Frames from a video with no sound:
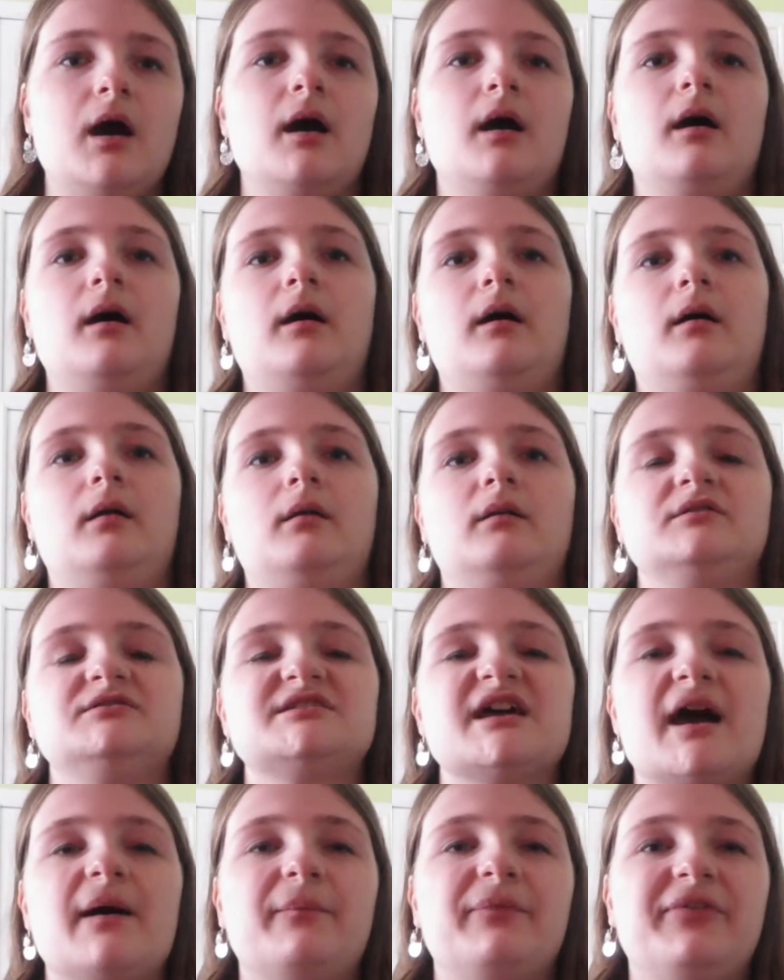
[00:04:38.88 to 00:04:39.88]
uh,
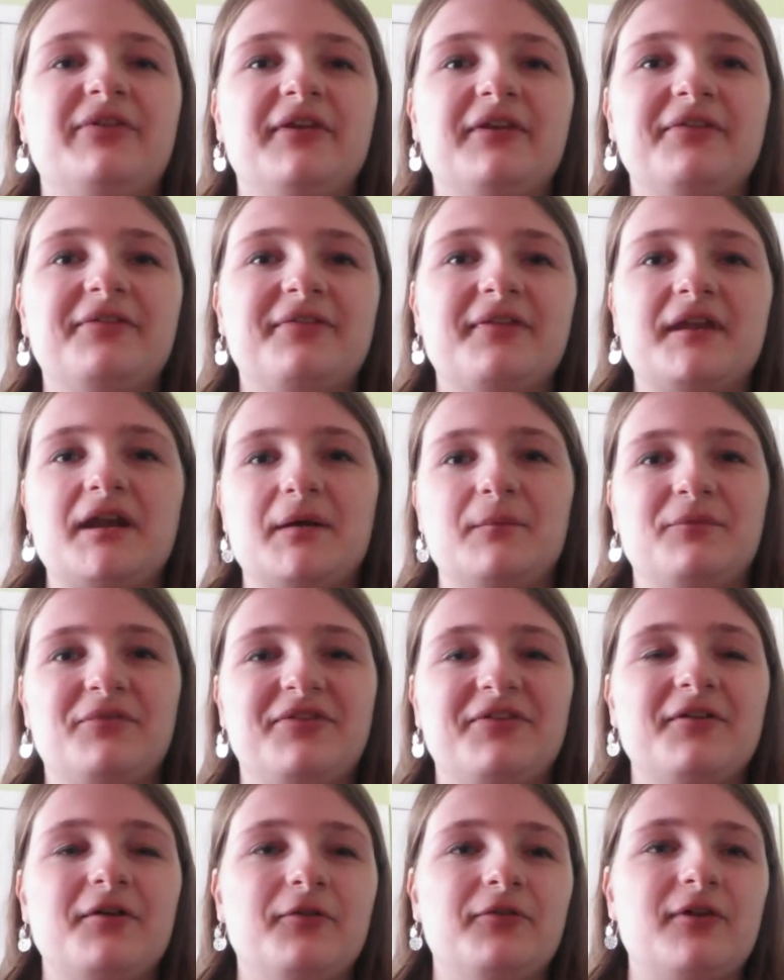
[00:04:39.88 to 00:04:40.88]
chopsticks that I'm
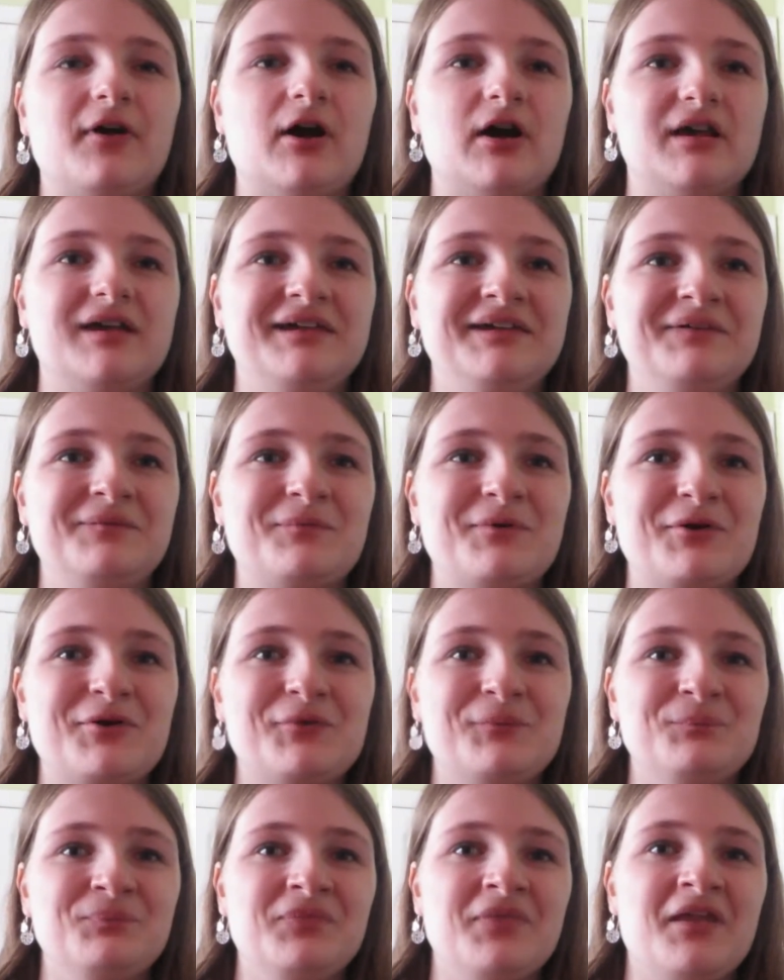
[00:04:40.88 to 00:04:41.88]
still talking
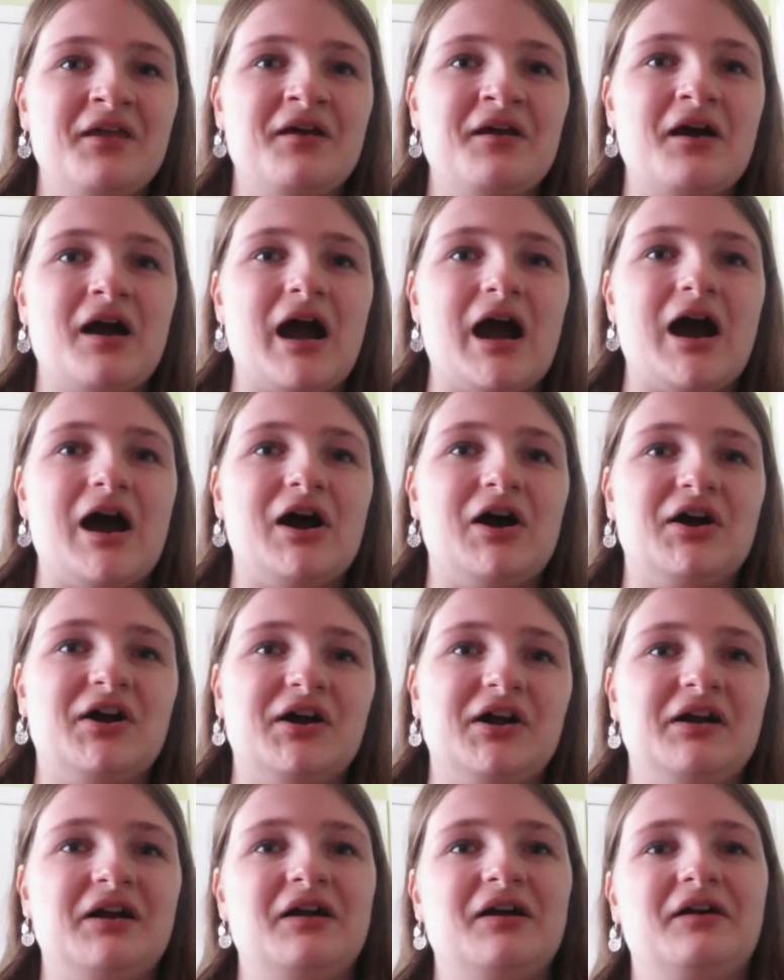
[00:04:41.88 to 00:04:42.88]
about
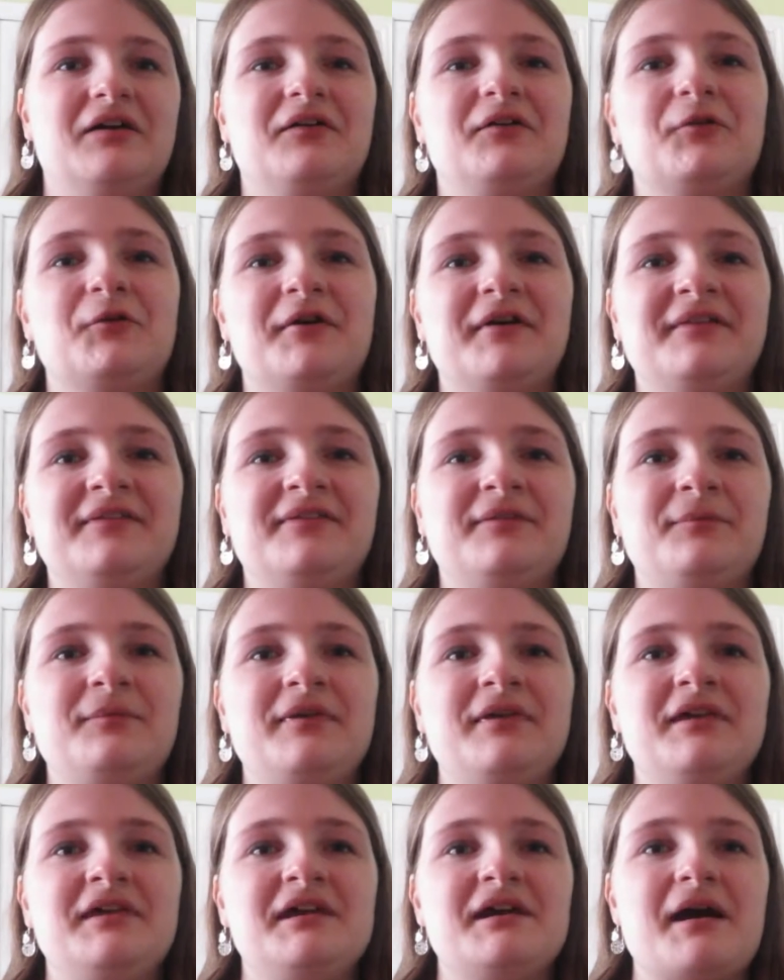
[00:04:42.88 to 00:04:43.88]
are going to
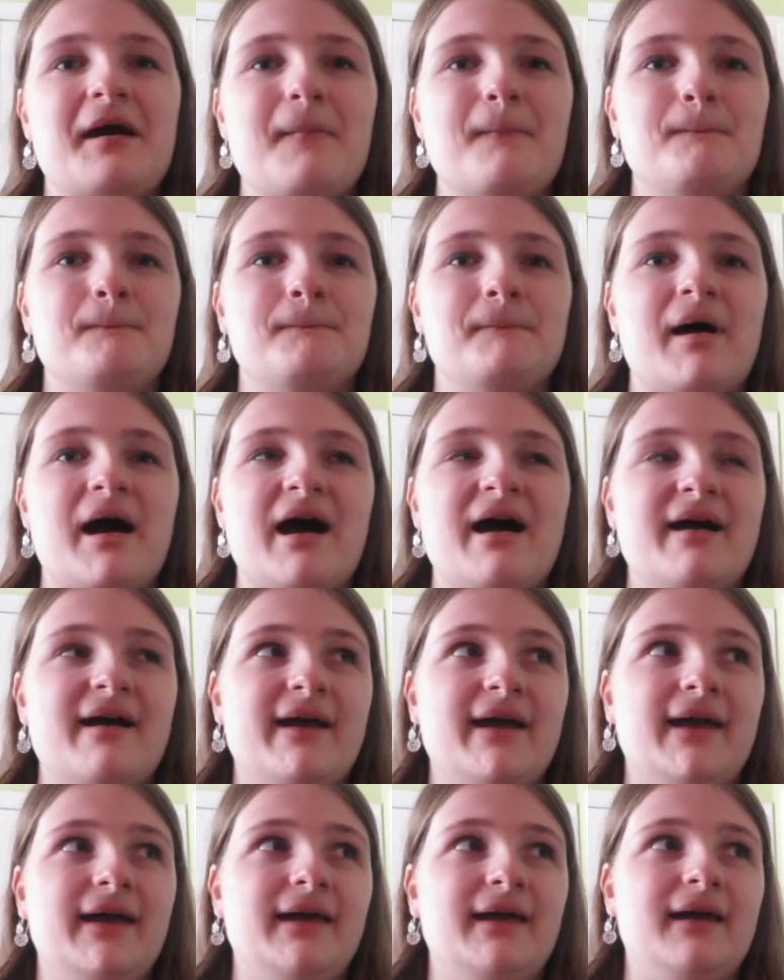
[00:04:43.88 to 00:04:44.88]
be
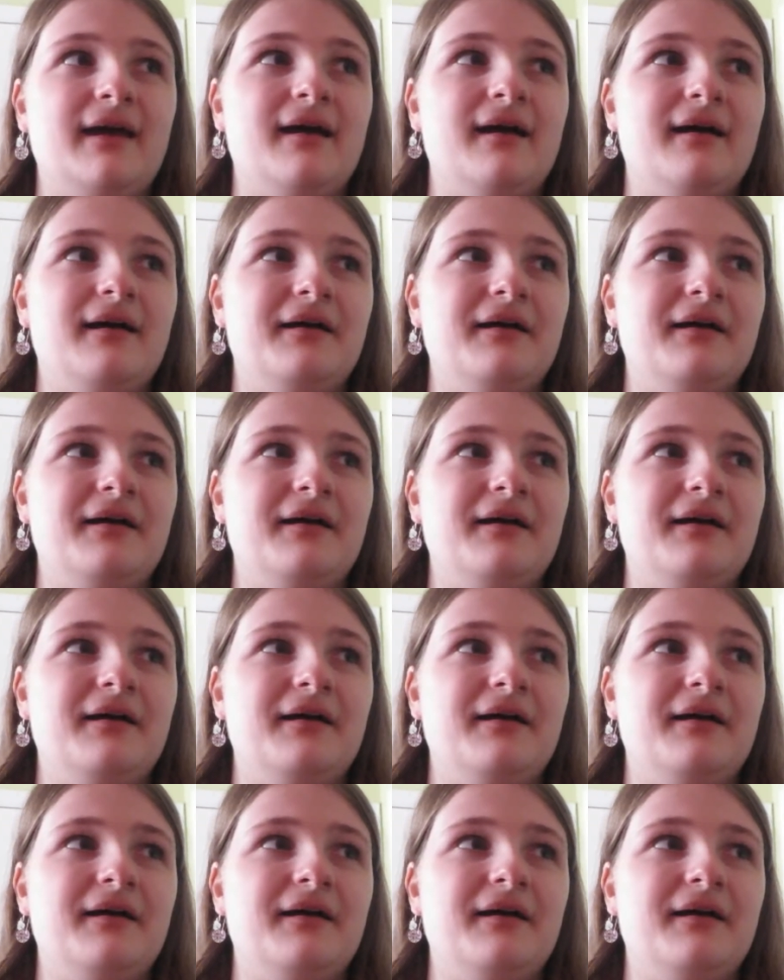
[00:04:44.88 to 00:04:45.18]
my